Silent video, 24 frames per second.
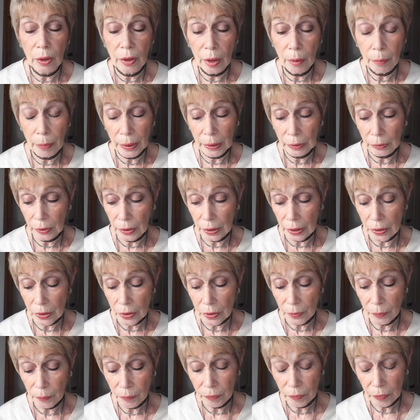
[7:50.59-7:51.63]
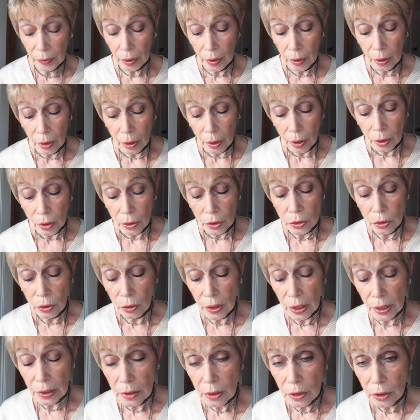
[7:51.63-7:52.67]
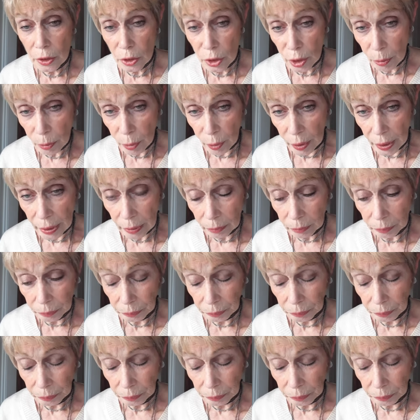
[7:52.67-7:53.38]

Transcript: about this. So that's the summary.